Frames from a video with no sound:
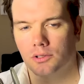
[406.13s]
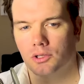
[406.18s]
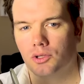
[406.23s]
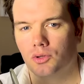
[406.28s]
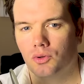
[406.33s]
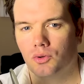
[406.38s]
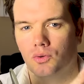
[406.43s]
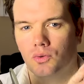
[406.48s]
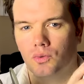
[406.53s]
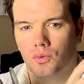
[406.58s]

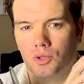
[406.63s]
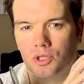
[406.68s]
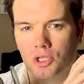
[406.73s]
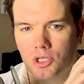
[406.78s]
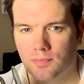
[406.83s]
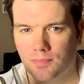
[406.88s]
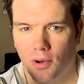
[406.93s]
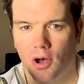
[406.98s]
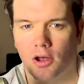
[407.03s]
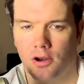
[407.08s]
to
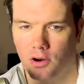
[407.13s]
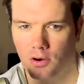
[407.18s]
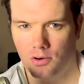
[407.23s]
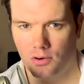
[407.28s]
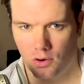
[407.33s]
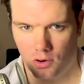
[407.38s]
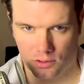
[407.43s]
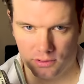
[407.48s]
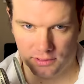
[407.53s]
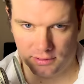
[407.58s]
spot a
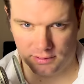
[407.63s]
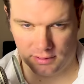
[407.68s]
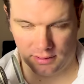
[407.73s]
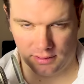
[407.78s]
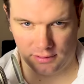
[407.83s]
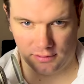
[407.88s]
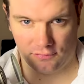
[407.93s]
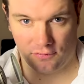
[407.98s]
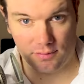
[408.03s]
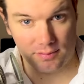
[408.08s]

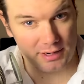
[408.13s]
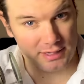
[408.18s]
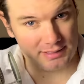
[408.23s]
narcissist from